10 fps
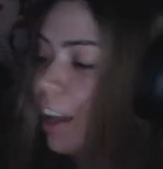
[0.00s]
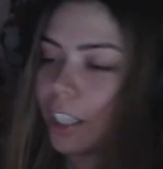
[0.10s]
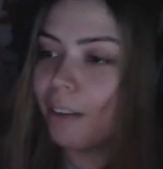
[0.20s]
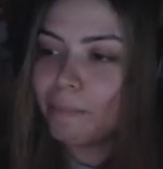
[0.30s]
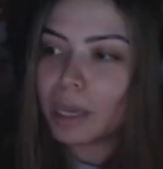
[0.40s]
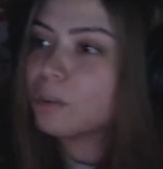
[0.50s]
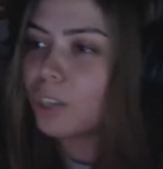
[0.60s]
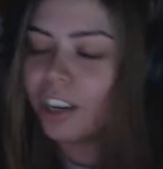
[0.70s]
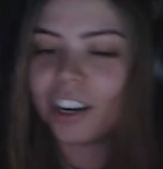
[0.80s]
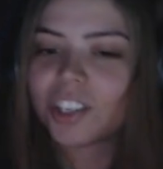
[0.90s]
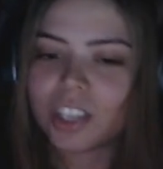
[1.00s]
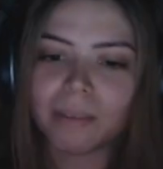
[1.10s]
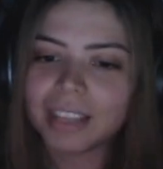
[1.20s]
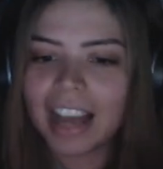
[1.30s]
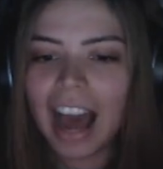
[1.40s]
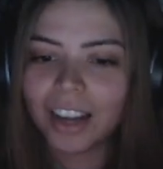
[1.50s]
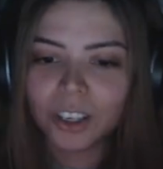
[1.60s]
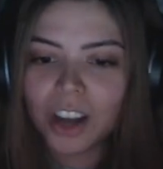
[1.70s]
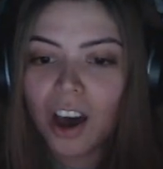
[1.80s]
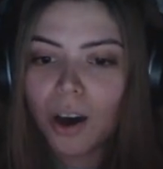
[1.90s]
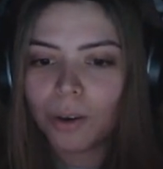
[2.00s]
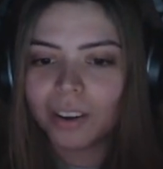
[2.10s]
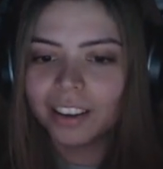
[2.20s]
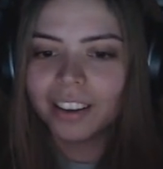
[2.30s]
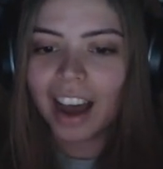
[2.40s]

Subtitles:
computer or something. I don't know.